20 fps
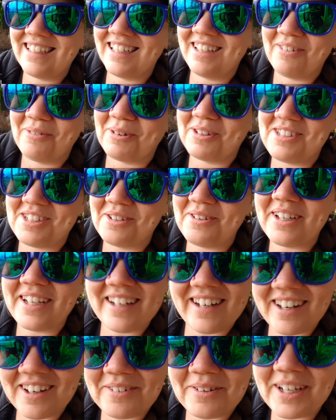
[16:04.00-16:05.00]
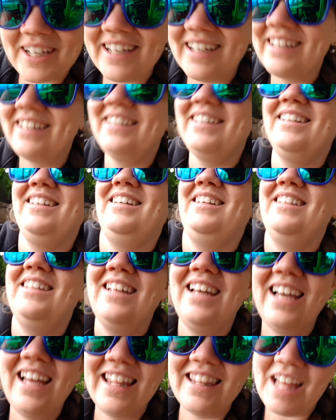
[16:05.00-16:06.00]
we're doing it, aren't we?
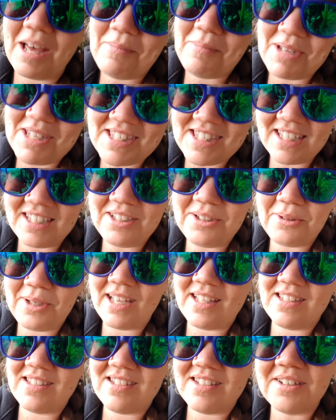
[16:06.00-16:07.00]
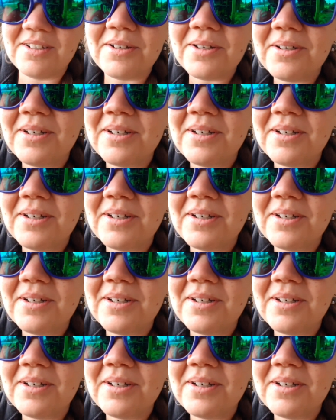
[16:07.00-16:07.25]
And that means that you can too.